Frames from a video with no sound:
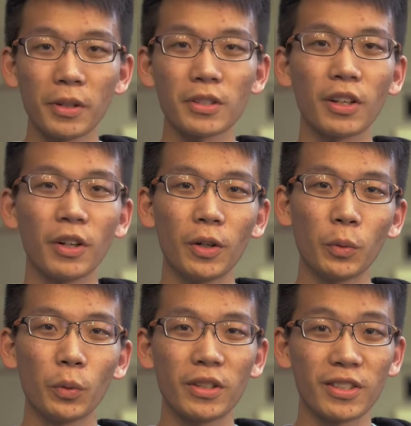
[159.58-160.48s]
months
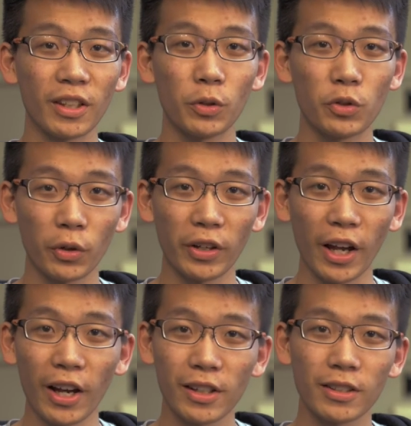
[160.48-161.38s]
ago, we decided to join
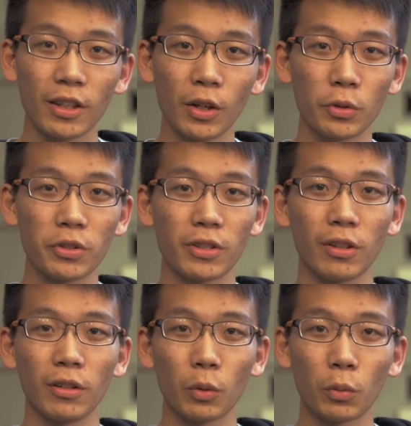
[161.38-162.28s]
Hacks, which is
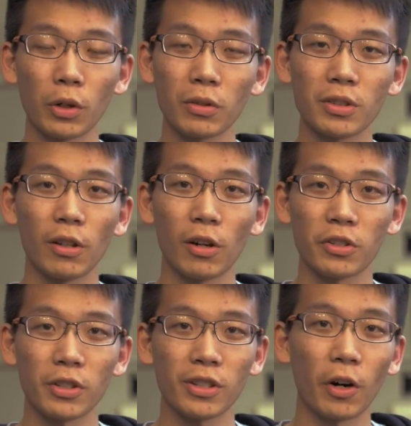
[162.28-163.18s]
the world's
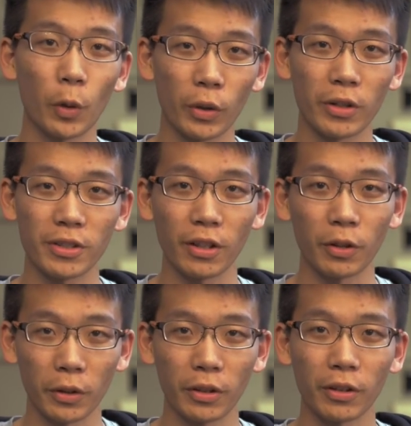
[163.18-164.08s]
largest hardware
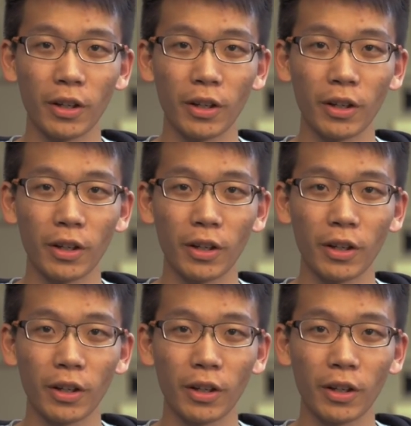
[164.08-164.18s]
accelerator.